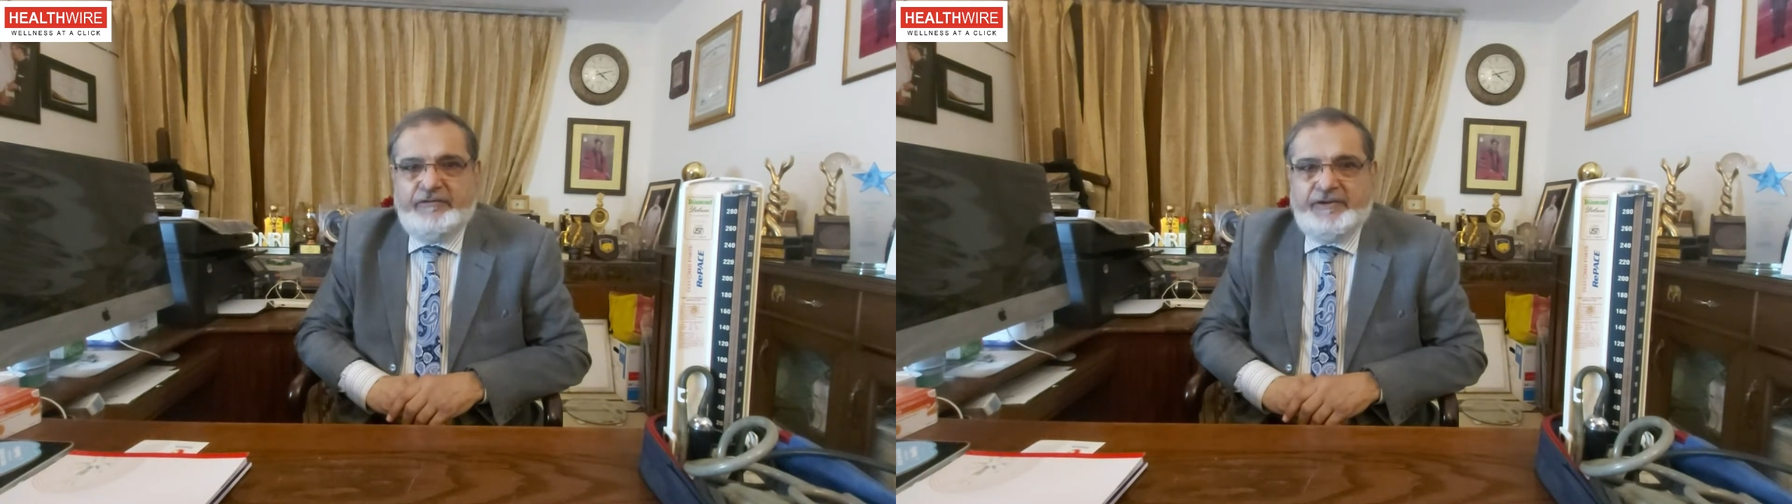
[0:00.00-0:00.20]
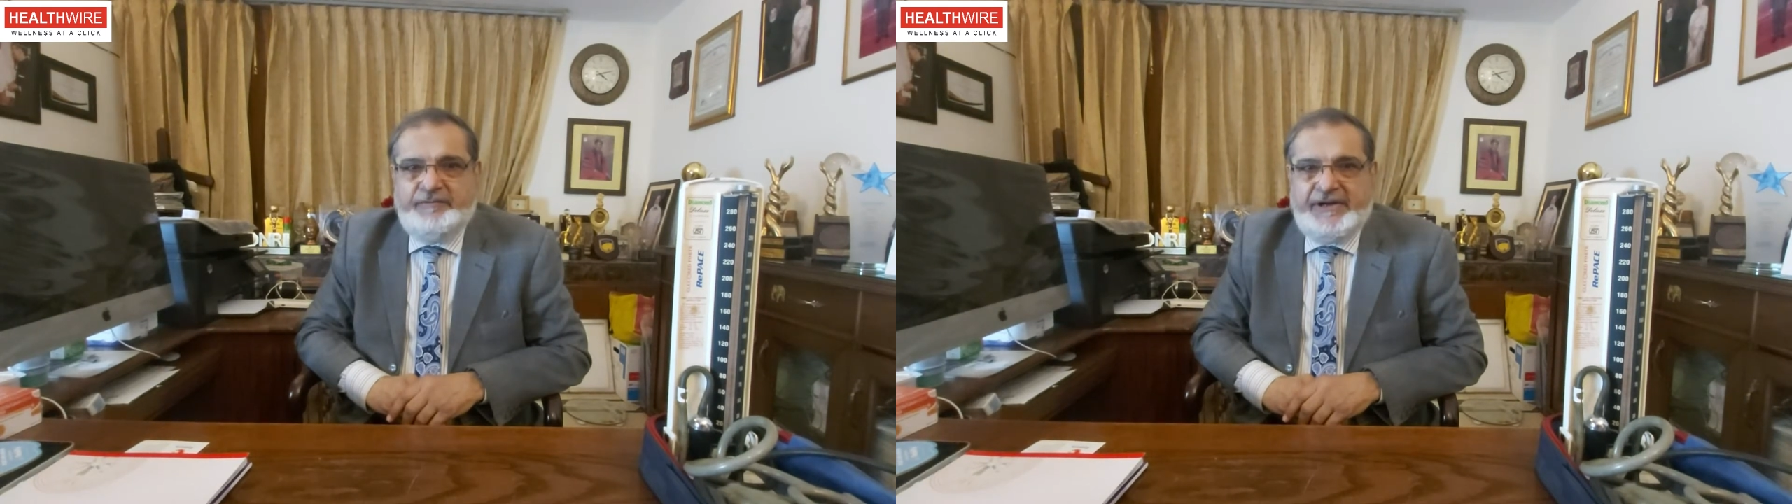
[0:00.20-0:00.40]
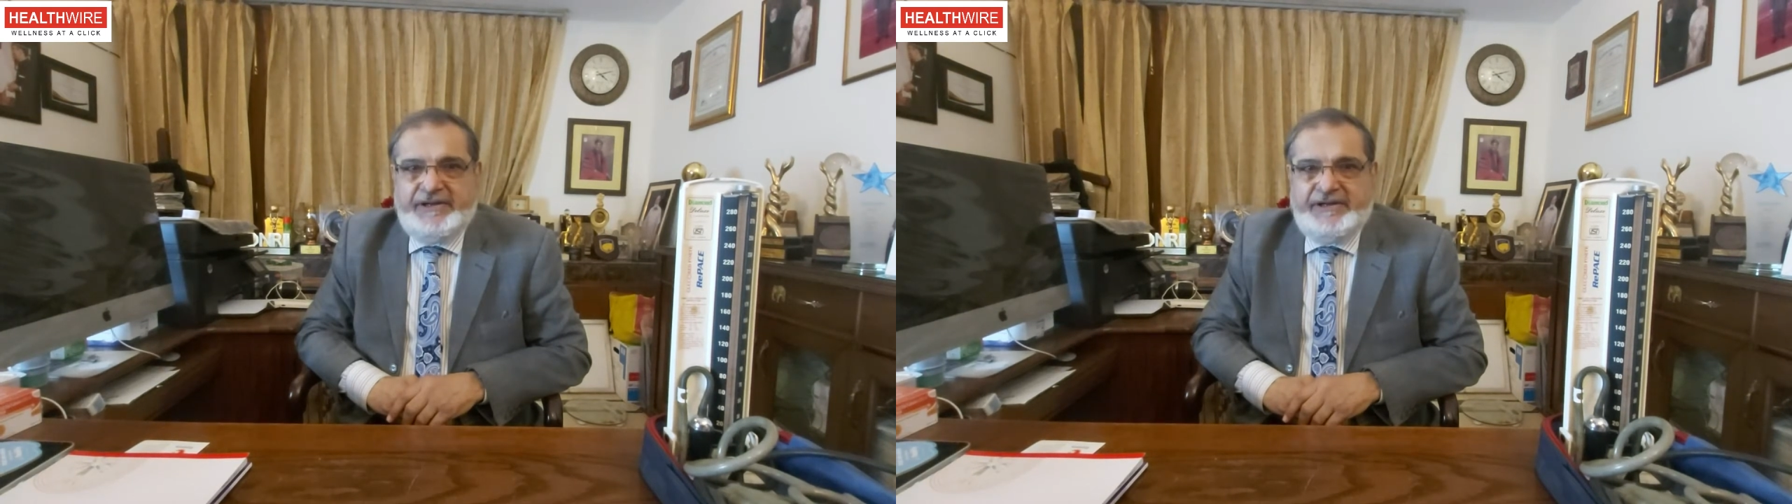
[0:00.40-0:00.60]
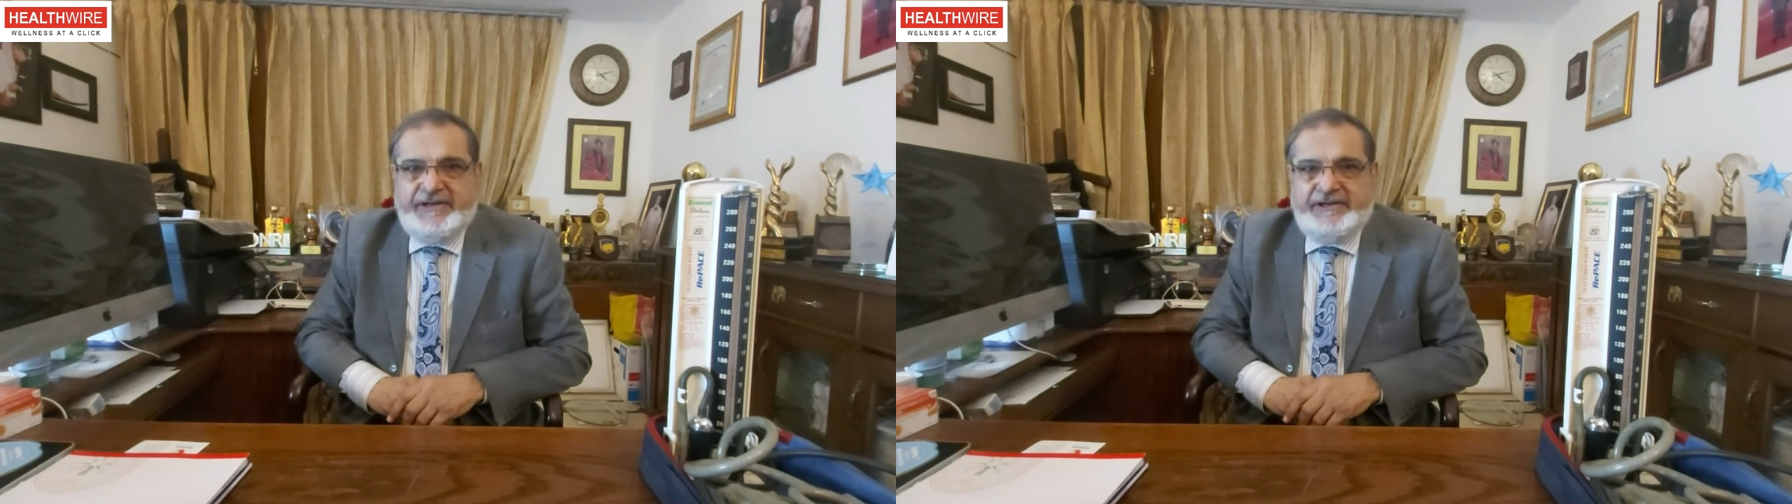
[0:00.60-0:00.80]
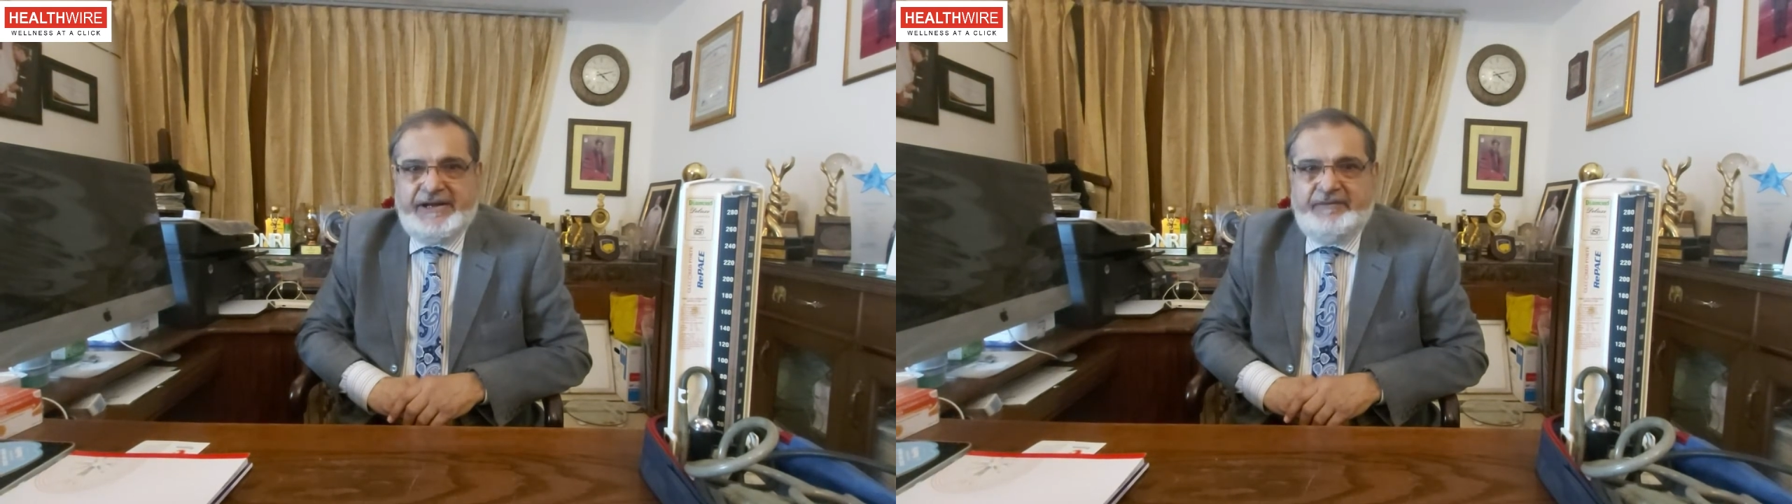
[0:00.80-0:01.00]
our
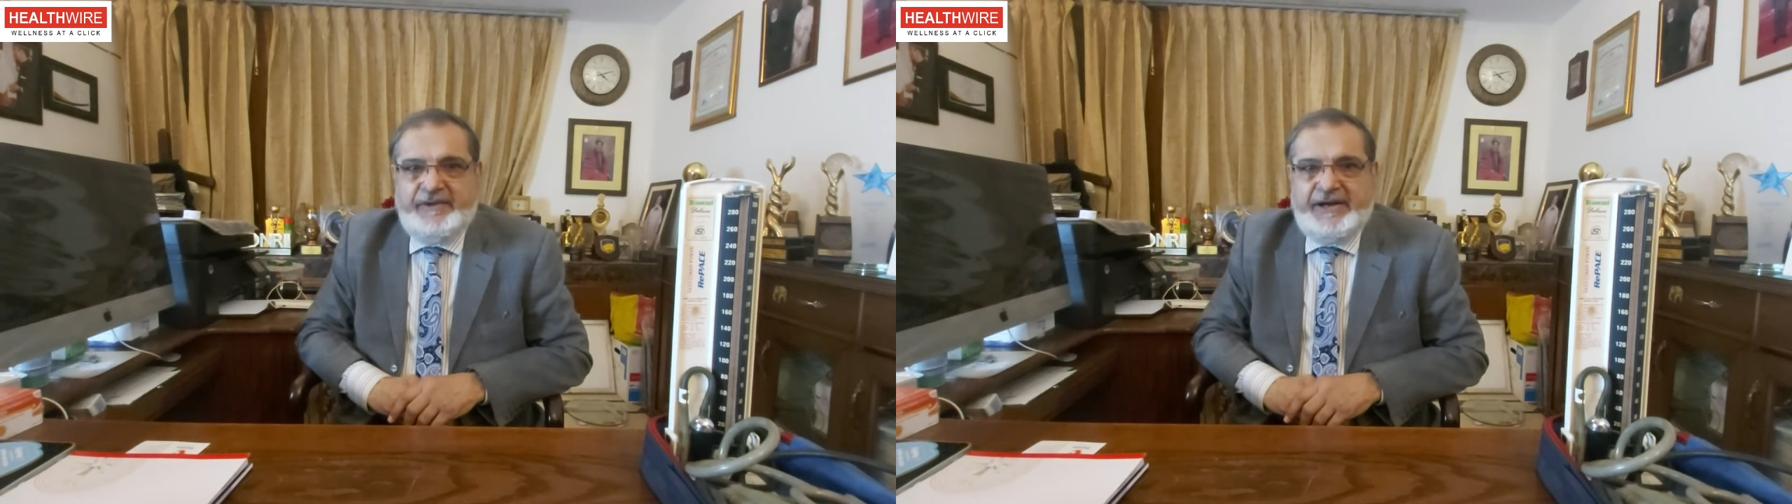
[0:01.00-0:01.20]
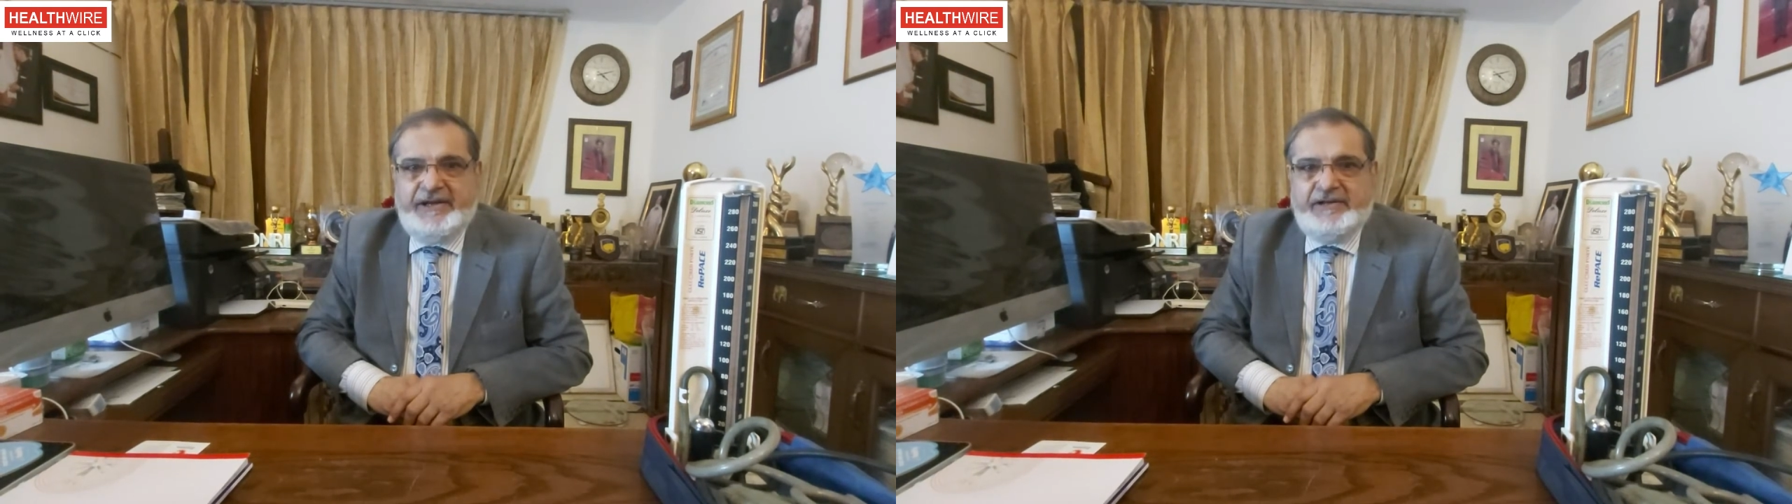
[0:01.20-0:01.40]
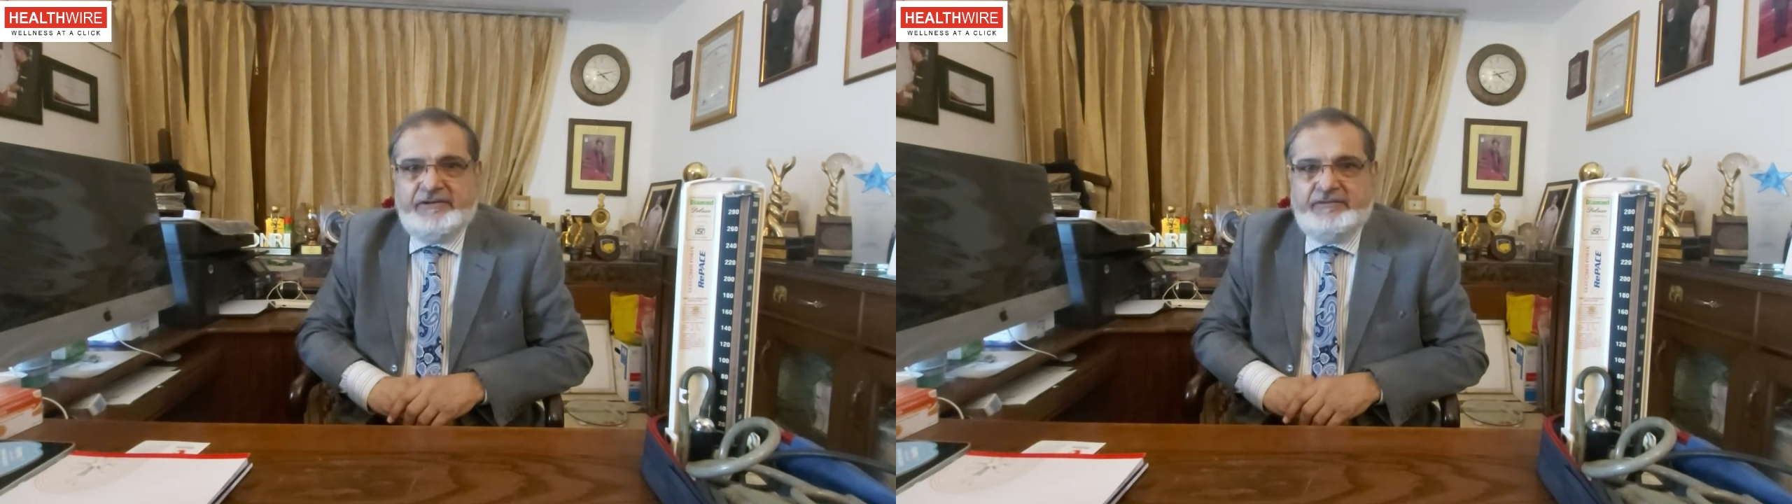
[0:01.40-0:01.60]
patients and medical